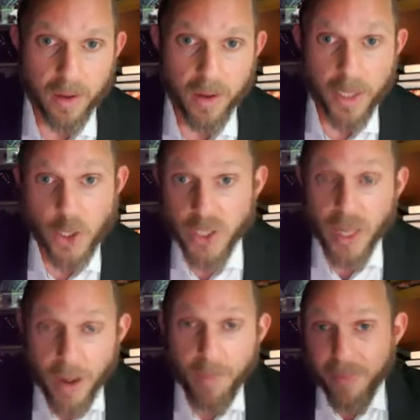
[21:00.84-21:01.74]
It's just,
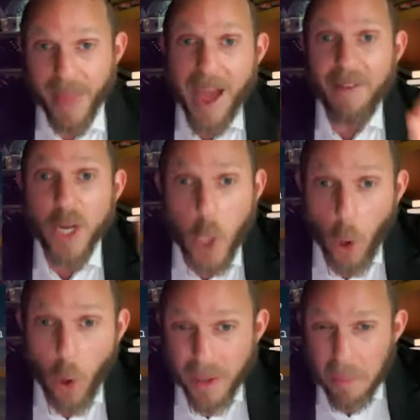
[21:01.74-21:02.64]
I have a
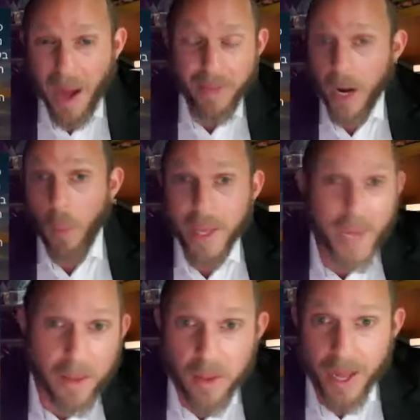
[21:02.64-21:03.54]
goal in mind and I want to
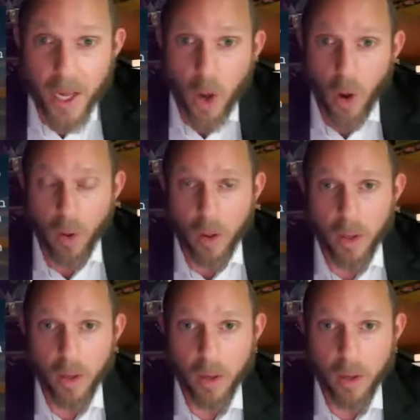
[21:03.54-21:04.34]
get to that goal.